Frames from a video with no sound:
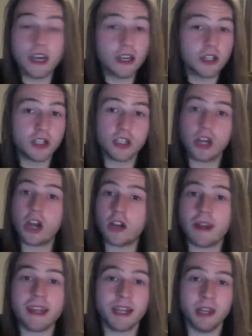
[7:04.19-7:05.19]
She's got a
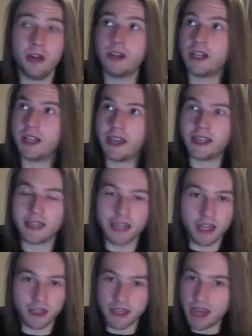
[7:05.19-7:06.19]
great look. Like,
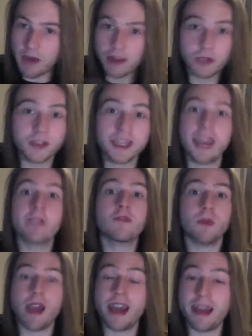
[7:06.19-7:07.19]
the character was
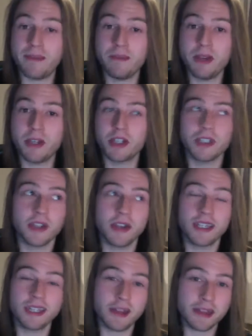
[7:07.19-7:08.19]
everywhere in
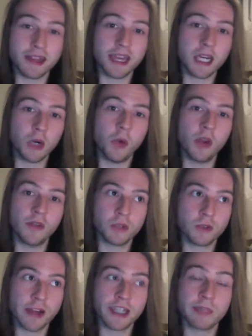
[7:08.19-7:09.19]
merchandise, and I think all of us
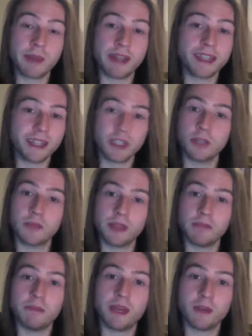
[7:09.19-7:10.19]
were expecting
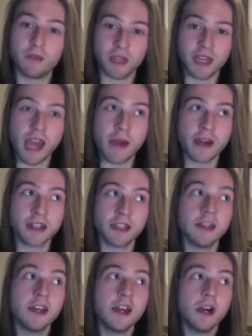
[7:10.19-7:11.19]
something big for the
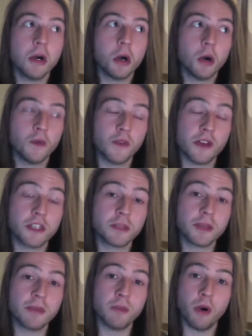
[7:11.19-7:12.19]
character, or for her to
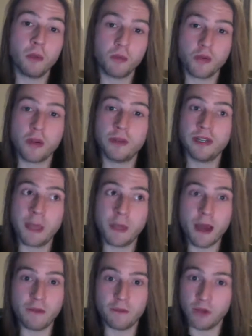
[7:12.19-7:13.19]
be more prominent in
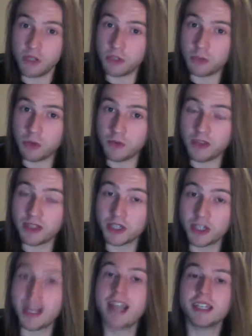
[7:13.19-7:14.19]
that first movie than
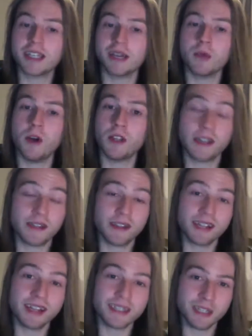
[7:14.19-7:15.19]
she actually was, and I
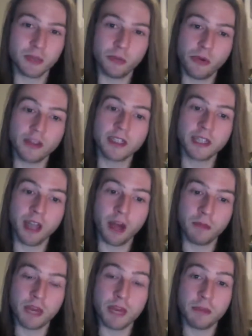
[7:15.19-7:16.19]
think that disappointed a lot
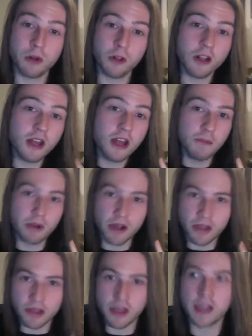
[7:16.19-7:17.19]
of people. But
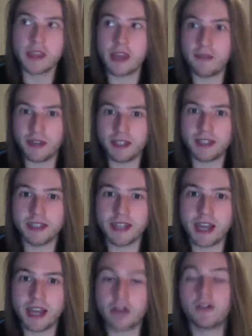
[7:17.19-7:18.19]
I think they've listened to
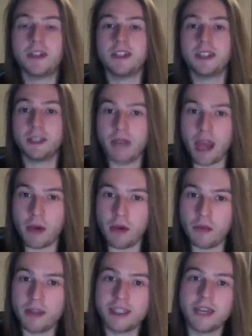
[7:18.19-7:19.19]
that criticism now, and
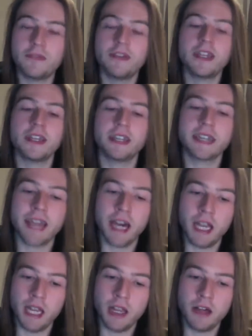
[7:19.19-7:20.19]
we're definitely going to get a
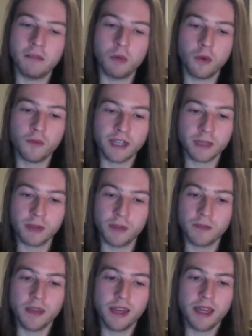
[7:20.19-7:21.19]
lot more Phasma
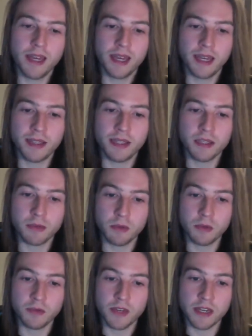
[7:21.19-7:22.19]
in this
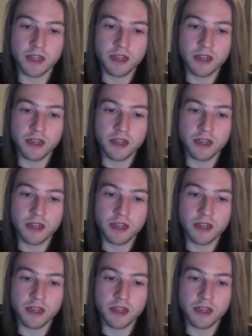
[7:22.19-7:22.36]
movie.